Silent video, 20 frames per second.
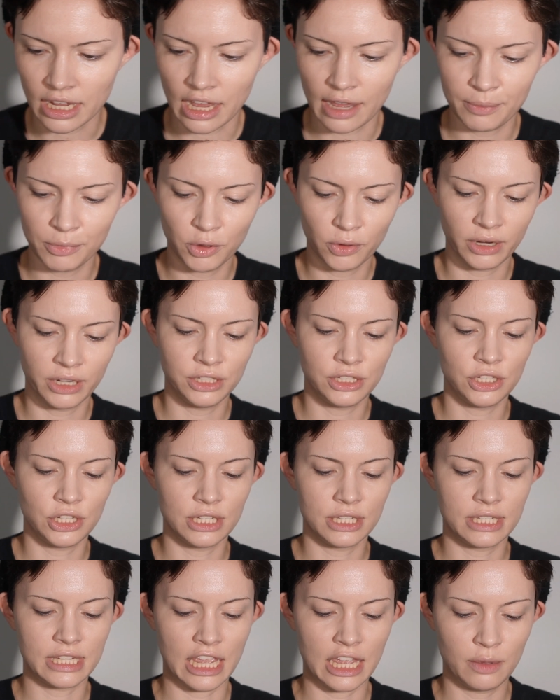I'm going to
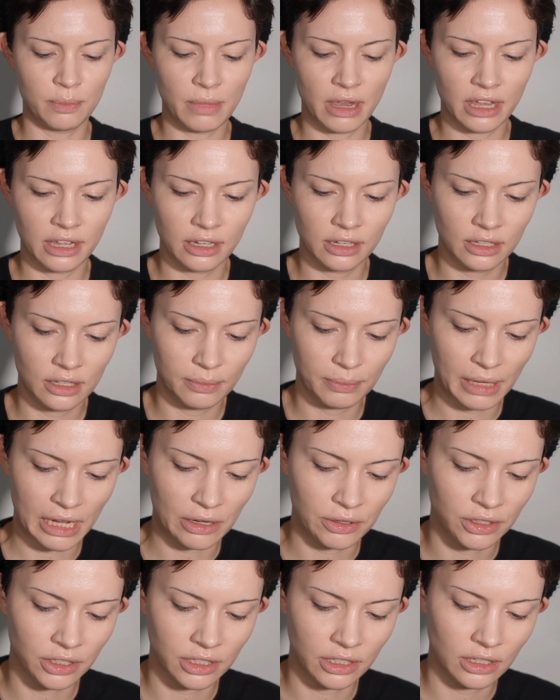just take my
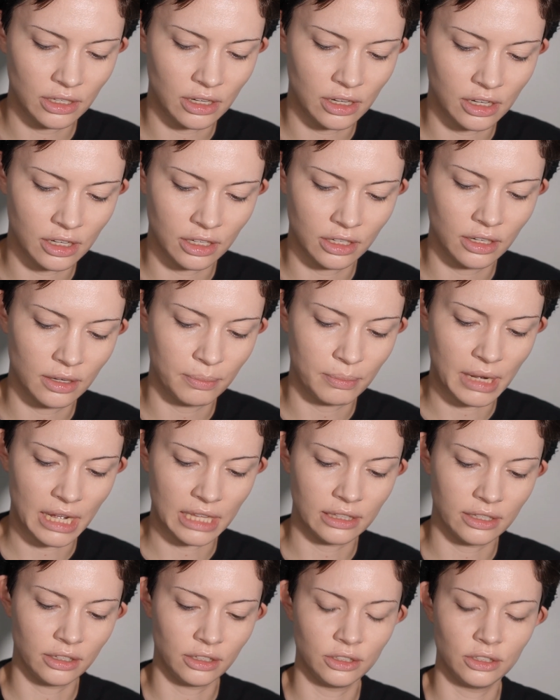powder on my
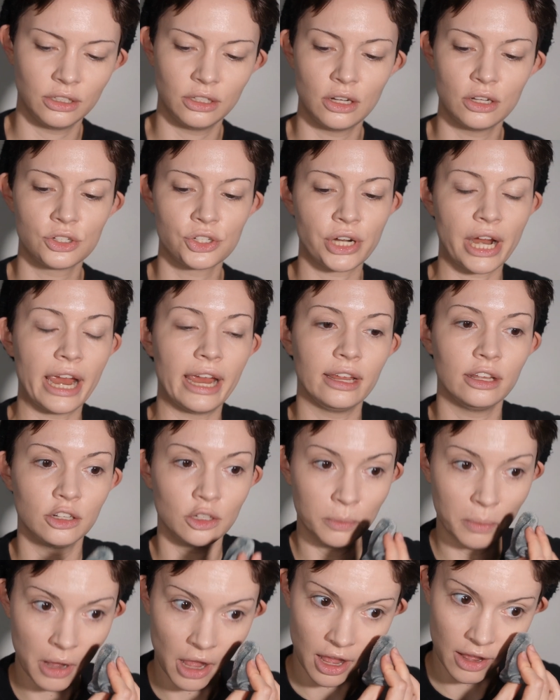little
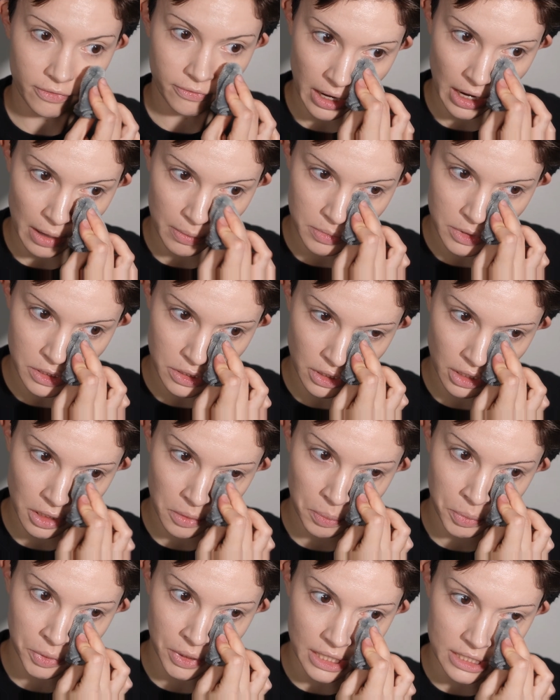triangle puff and I'm just gonna
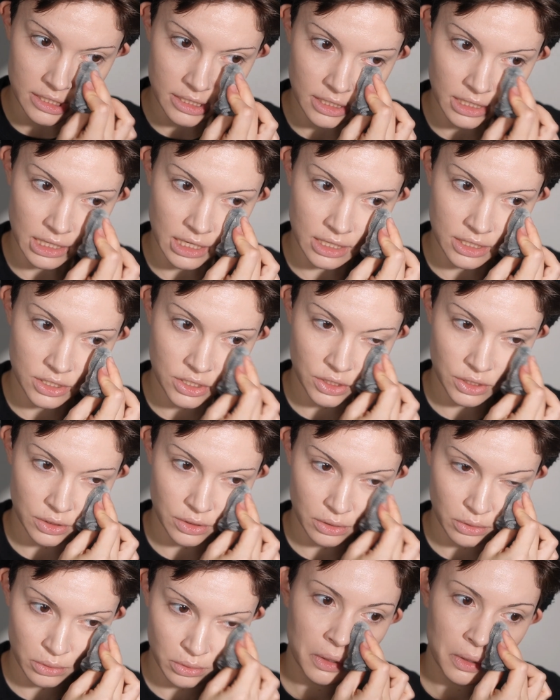press it
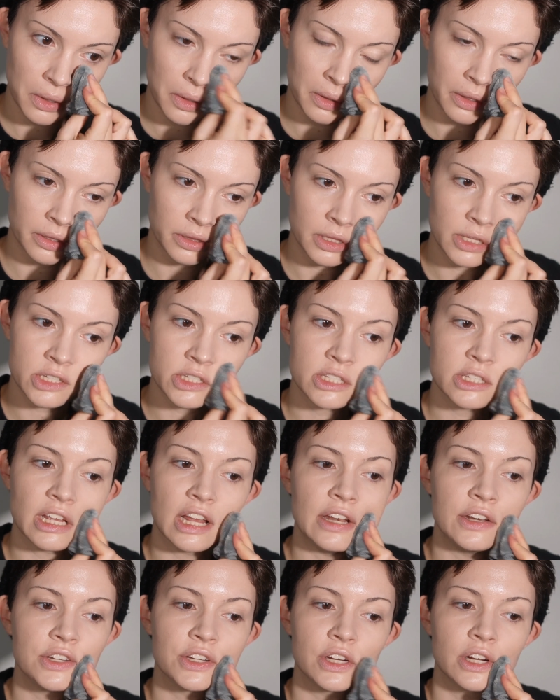into the
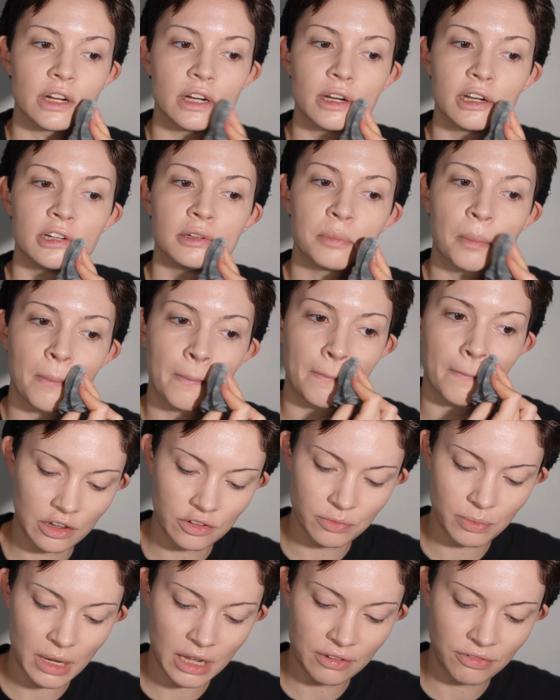center
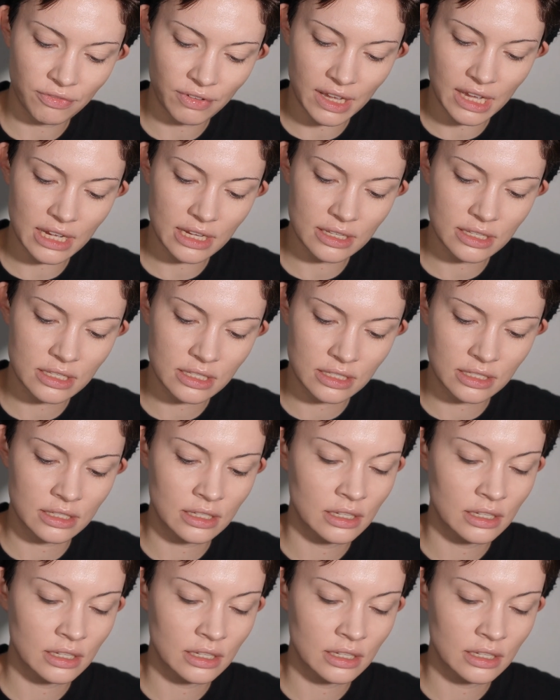of my face